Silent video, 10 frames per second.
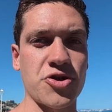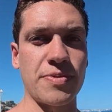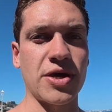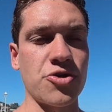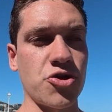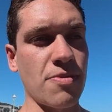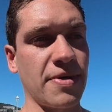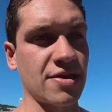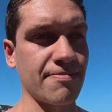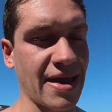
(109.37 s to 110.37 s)
should be
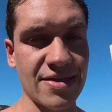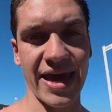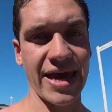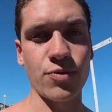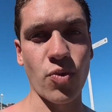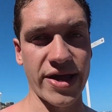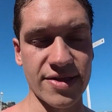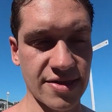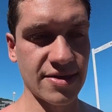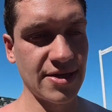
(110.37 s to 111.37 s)
consuming to maintain
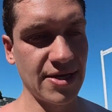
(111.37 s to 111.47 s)
weight, so